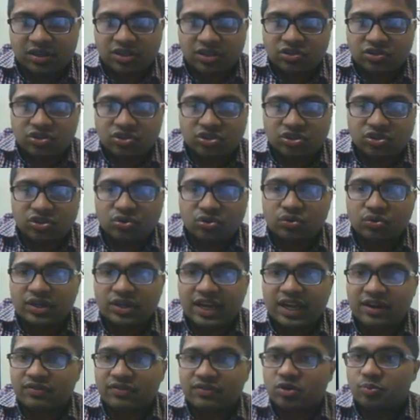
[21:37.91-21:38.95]
So you don't
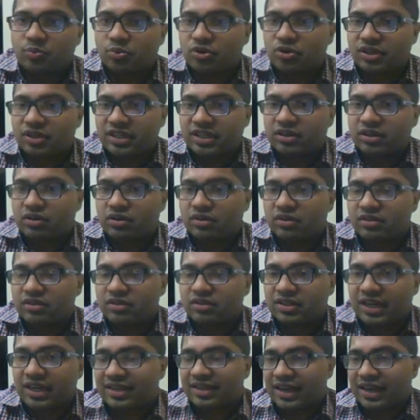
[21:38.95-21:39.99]
have to put in the
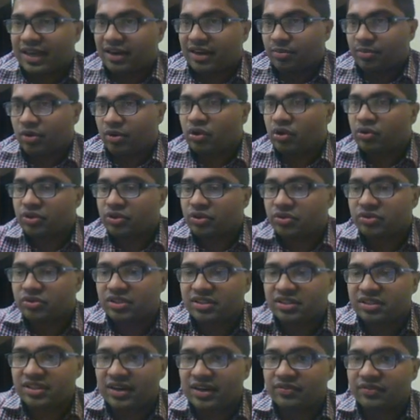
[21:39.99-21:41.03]
entire amount, you
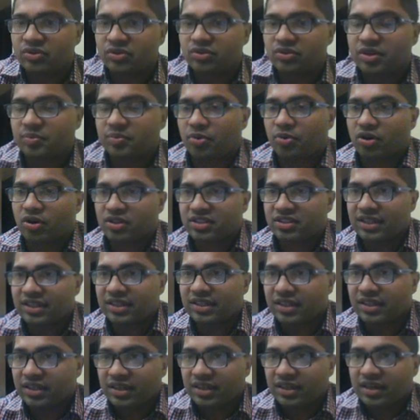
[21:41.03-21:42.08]
just have to
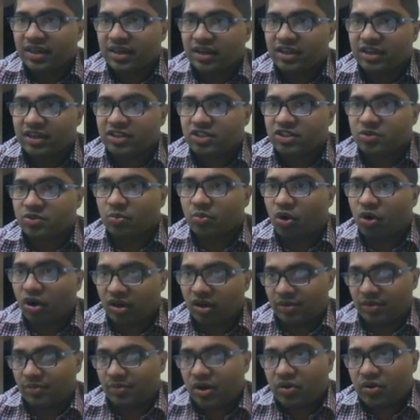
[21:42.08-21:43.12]
deposit a small
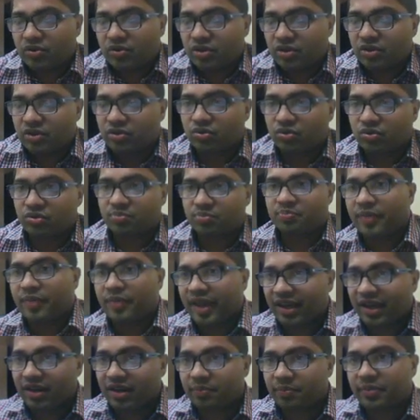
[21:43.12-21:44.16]
amount to
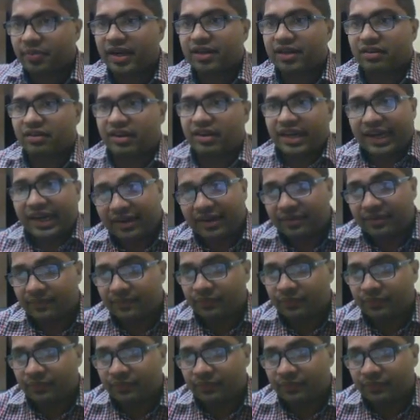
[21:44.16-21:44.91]
make a big trade.